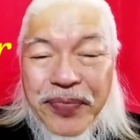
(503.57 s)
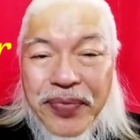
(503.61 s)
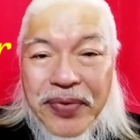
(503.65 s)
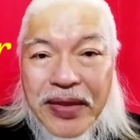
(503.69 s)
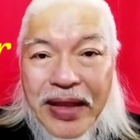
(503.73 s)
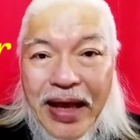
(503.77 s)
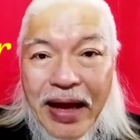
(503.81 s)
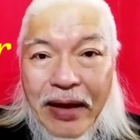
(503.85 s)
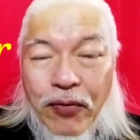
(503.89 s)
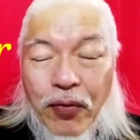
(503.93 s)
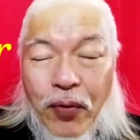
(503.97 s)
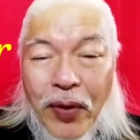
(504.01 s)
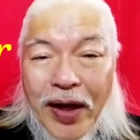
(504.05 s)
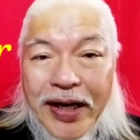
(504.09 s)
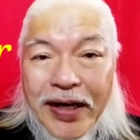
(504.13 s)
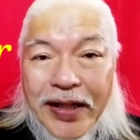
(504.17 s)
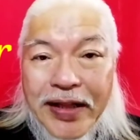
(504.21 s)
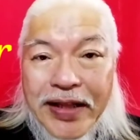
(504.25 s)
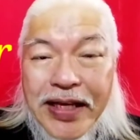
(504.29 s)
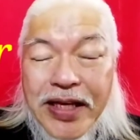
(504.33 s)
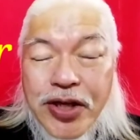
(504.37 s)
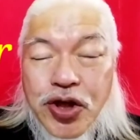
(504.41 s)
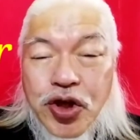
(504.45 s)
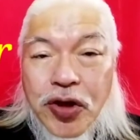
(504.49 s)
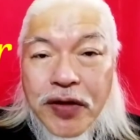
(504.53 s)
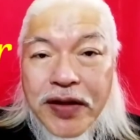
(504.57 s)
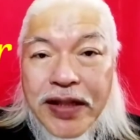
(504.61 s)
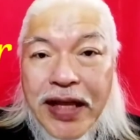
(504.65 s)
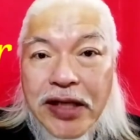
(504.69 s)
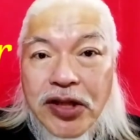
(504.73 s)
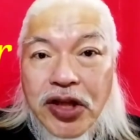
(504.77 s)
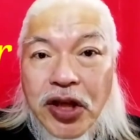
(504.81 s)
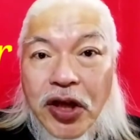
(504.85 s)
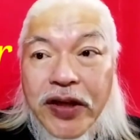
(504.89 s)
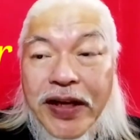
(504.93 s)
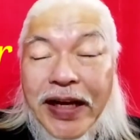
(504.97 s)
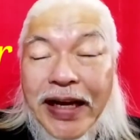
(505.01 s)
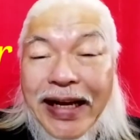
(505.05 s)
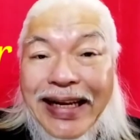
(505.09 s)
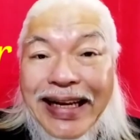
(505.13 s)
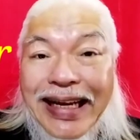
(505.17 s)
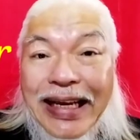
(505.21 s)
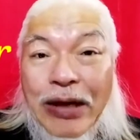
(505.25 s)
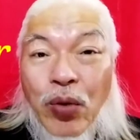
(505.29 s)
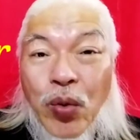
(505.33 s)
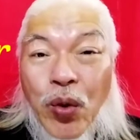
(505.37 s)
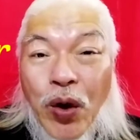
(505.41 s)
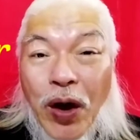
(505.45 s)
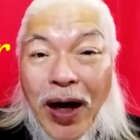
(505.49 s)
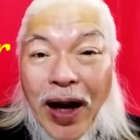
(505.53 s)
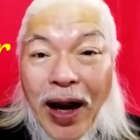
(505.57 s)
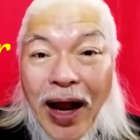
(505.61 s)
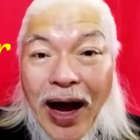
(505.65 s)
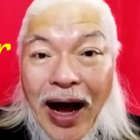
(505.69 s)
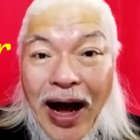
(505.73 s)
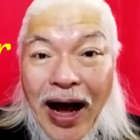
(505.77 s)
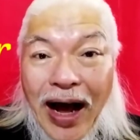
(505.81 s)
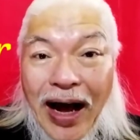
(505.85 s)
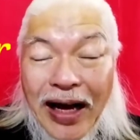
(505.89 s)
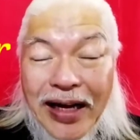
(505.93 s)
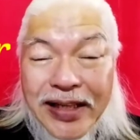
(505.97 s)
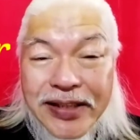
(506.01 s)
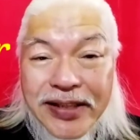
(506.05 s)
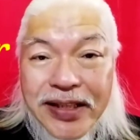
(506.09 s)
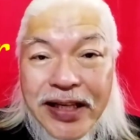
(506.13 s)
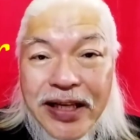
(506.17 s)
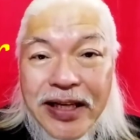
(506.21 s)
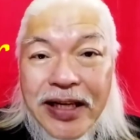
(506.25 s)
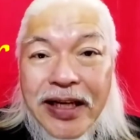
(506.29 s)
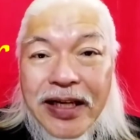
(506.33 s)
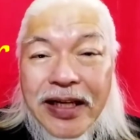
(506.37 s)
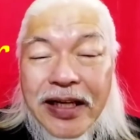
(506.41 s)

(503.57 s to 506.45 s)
that when a teacher takes on a new class,